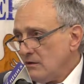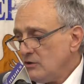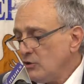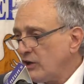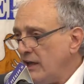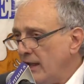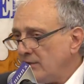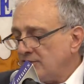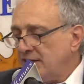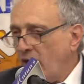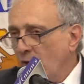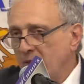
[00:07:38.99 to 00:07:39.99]
You can't
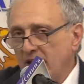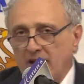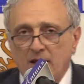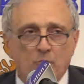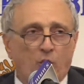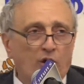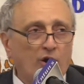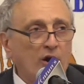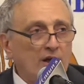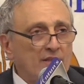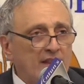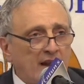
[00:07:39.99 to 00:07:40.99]
tell me anymore
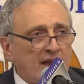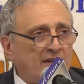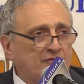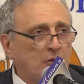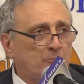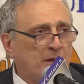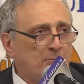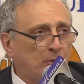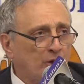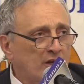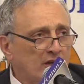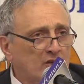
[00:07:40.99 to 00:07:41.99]
that I have to be
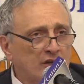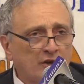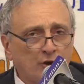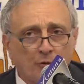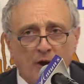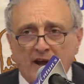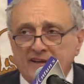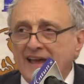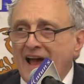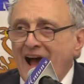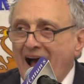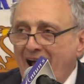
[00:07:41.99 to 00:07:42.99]
politically
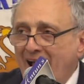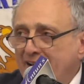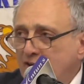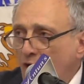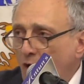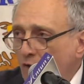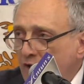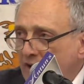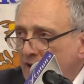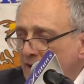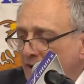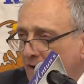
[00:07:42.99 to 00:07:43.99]
correct. I don't
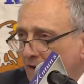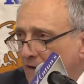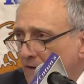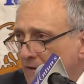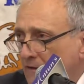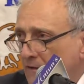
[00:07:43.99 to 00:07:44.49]
care.